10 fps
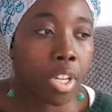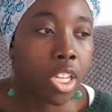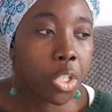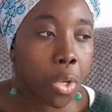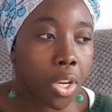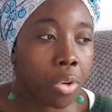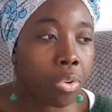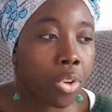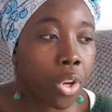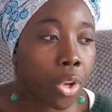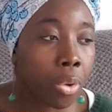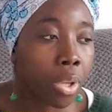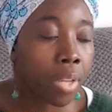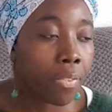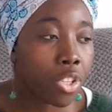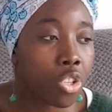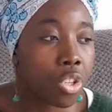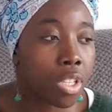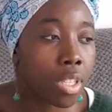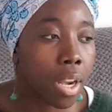So I don't know if it's
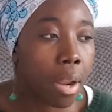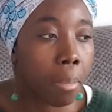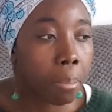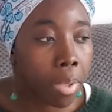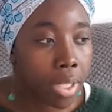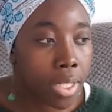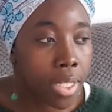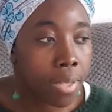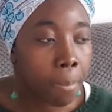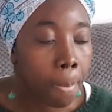just the numbers